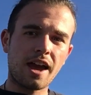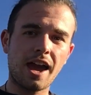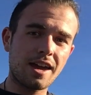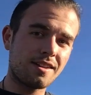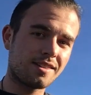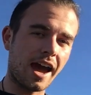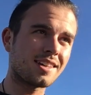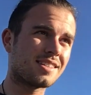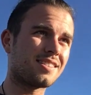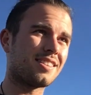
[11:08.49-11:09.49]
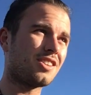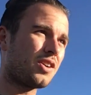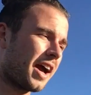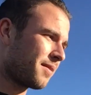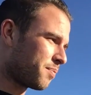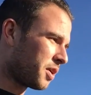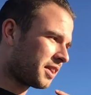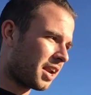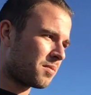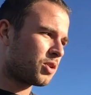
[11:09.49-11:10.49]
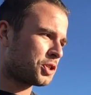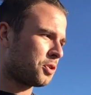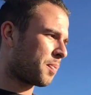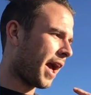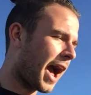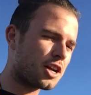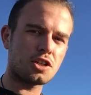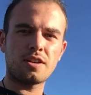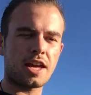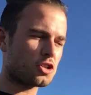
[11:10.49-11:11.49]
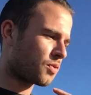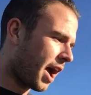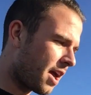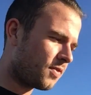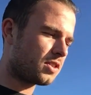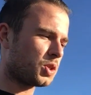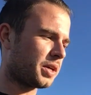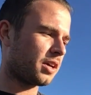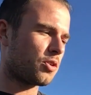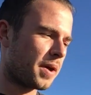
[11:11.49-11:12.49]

And that's, you gotta put that emotional passion, that drive into it.